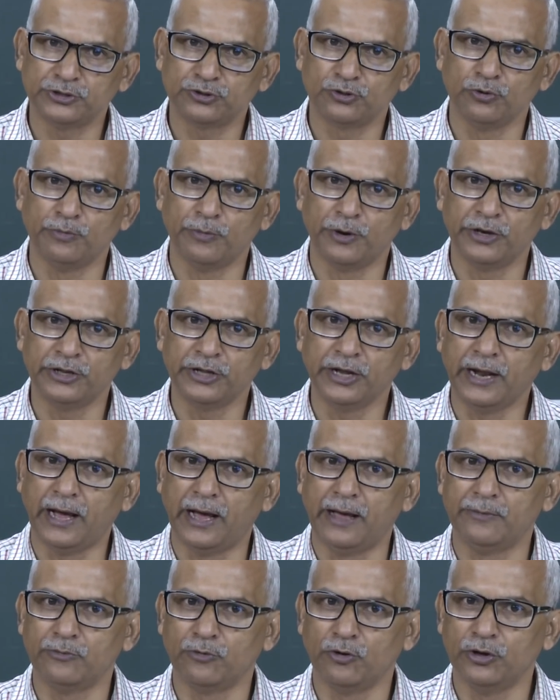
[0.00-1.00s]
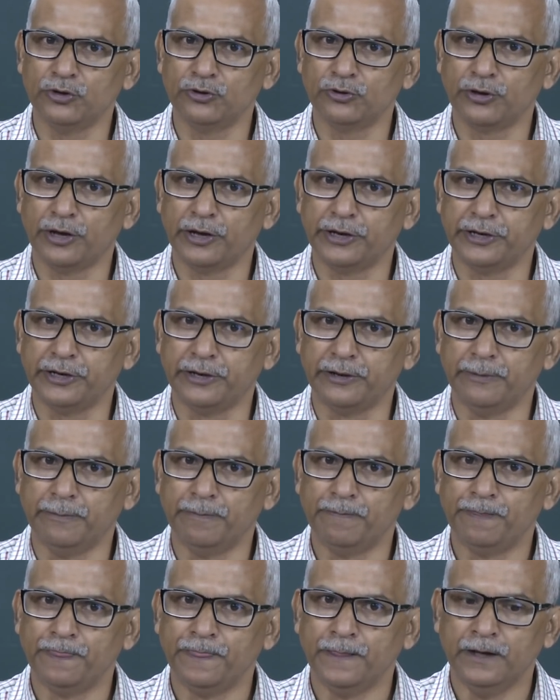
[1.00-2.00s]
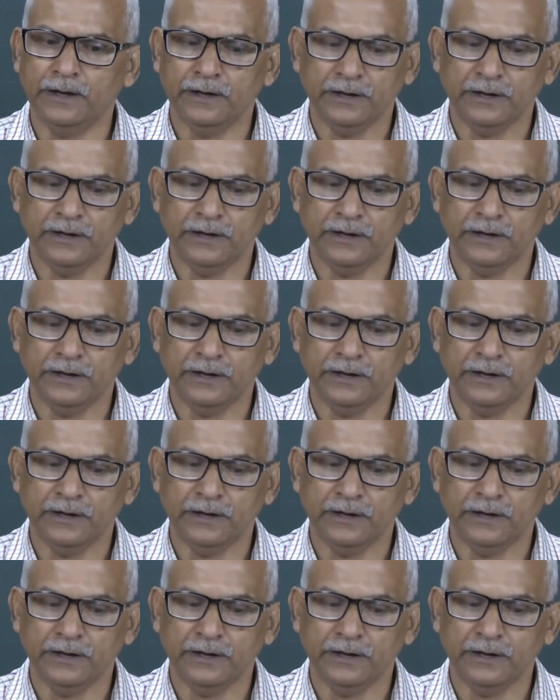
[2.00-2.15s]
Through monitor I am going to get it.